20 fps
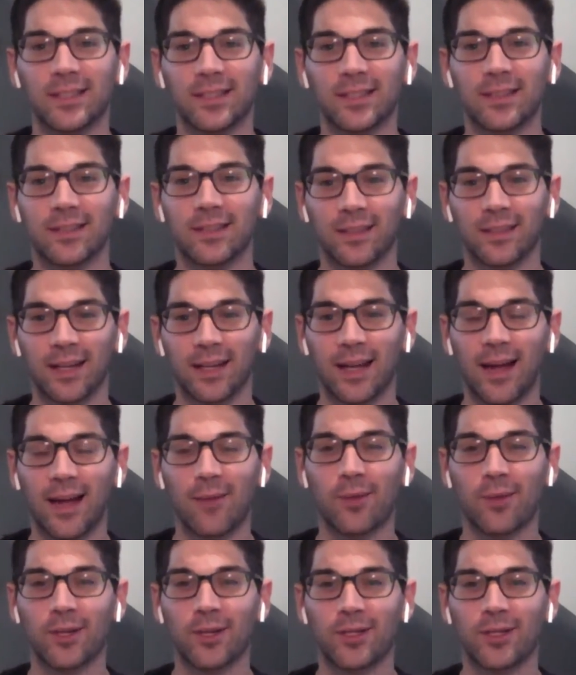Like how
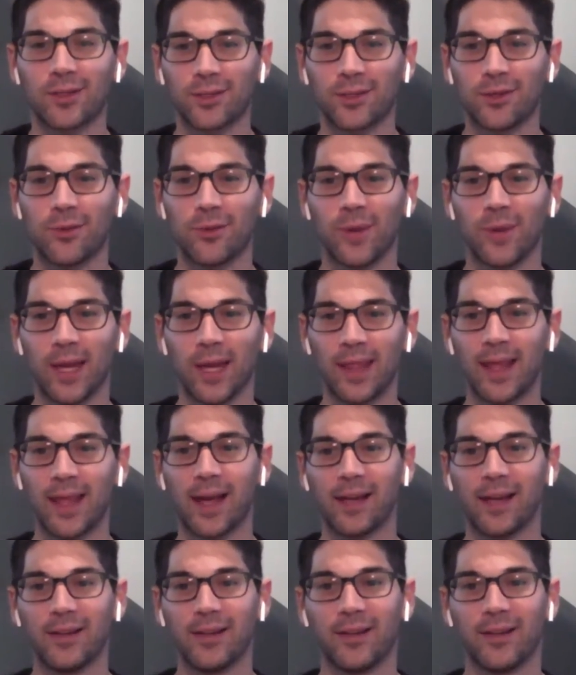much do you weigh that in
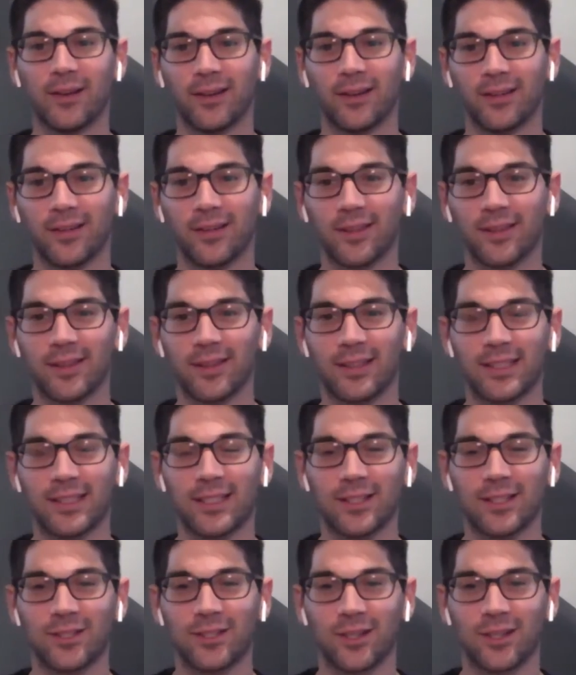your
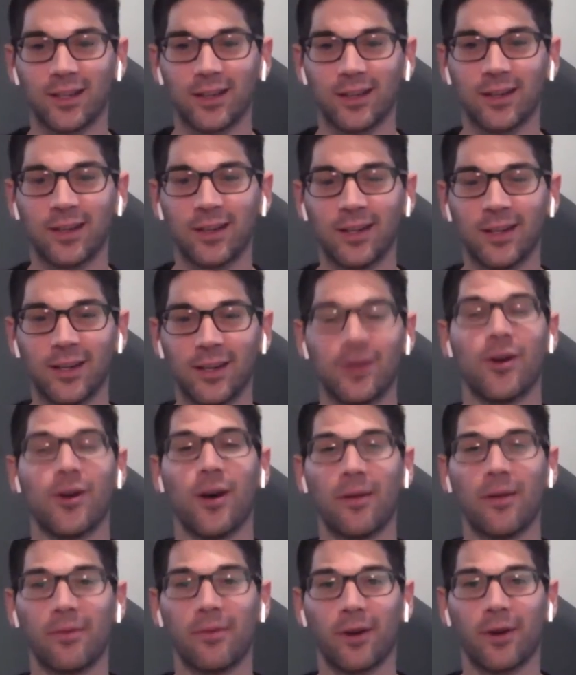decision? I've
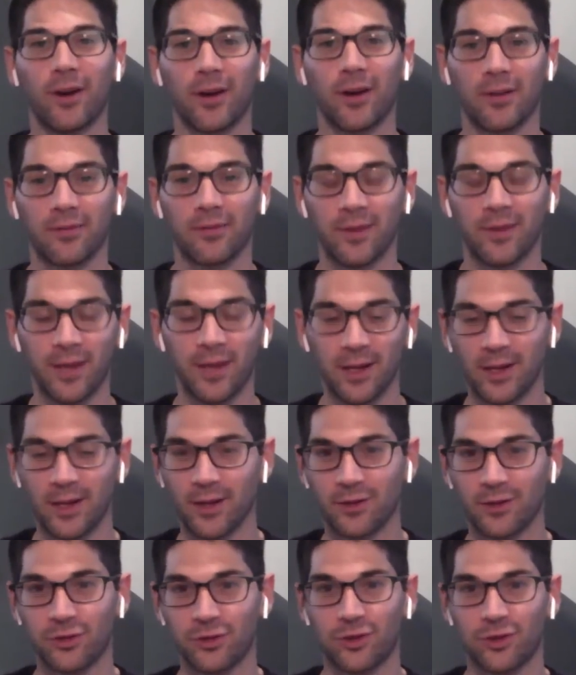heard of
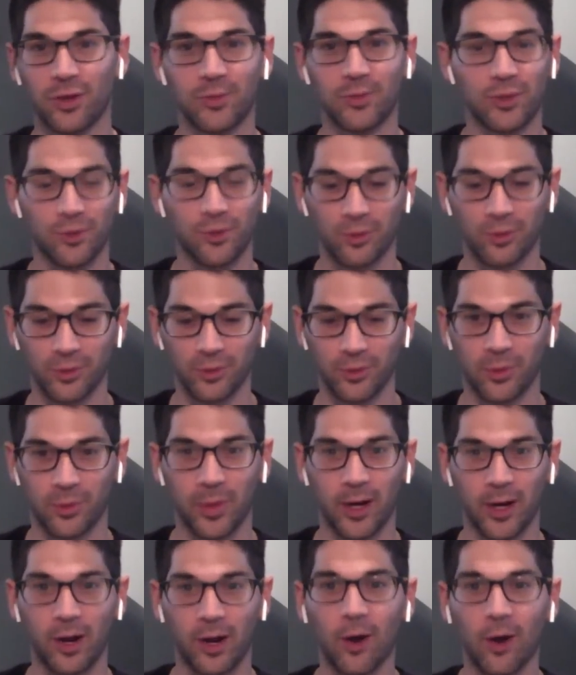some schools where my
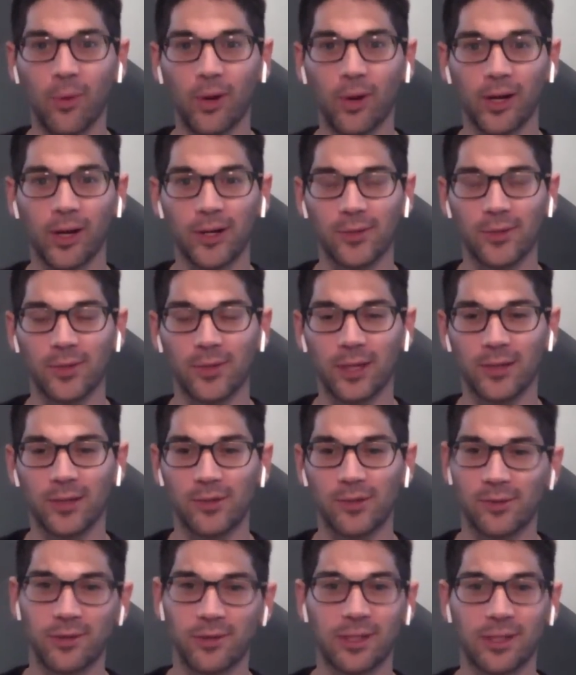coworkers went
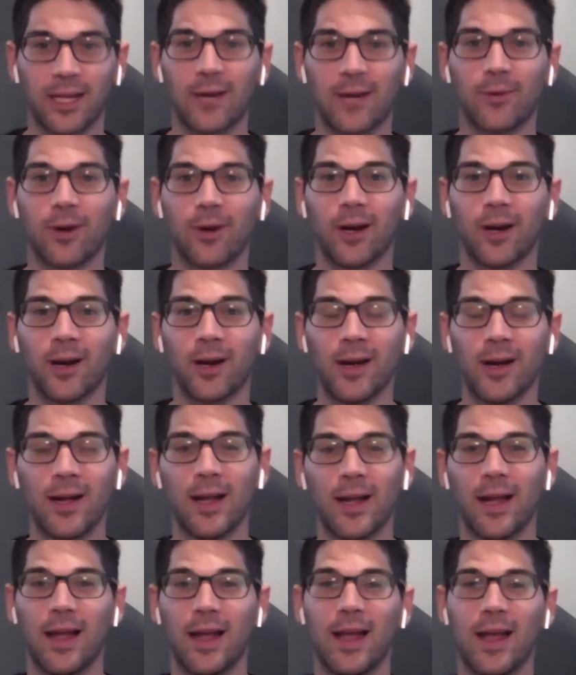to, they were
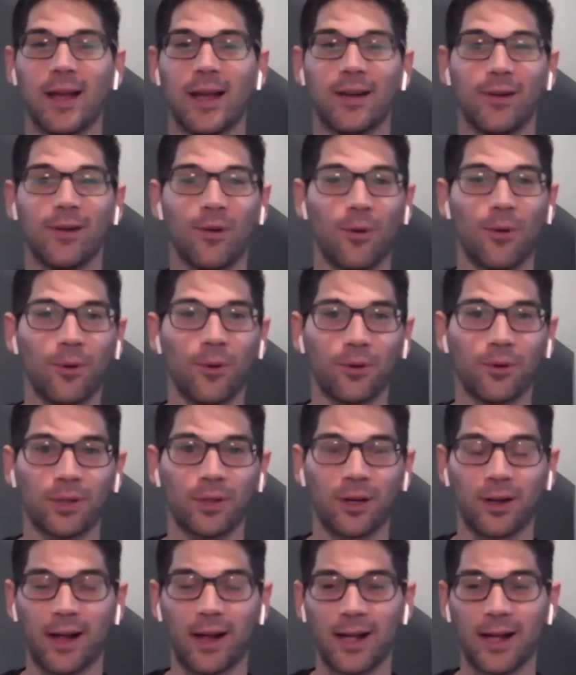in an old
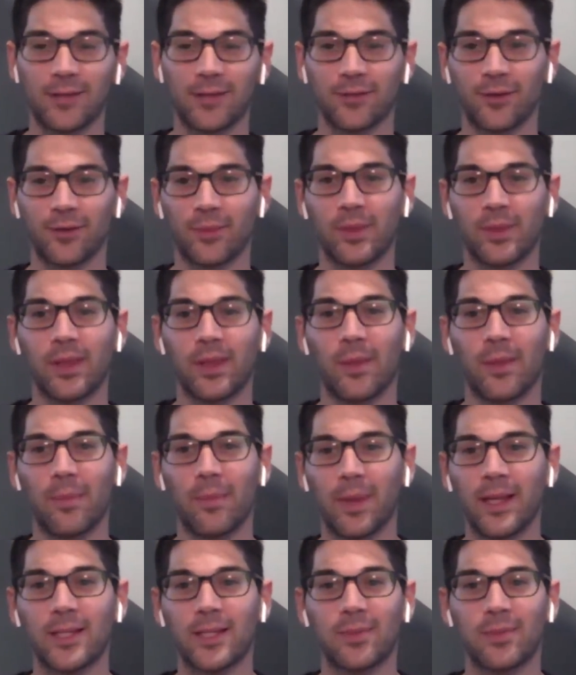classroom in the
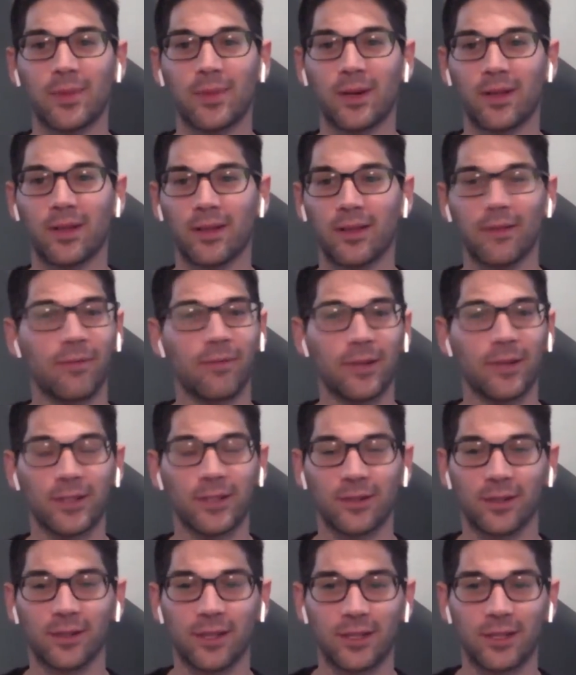basement of the physical
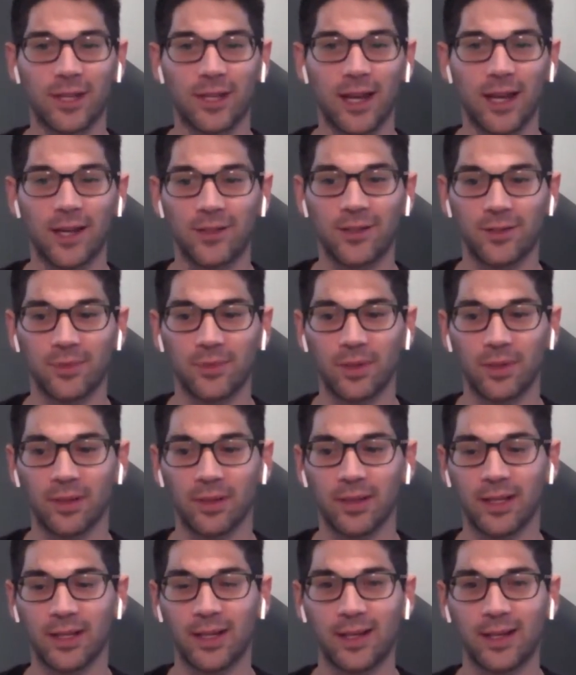education
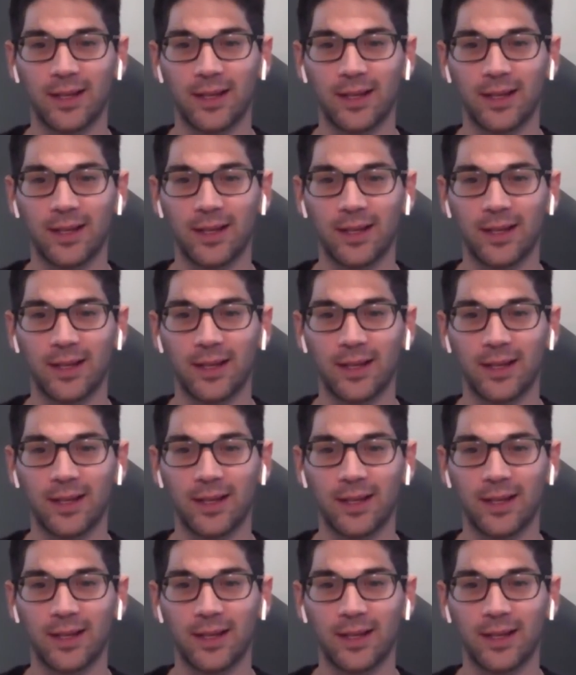building.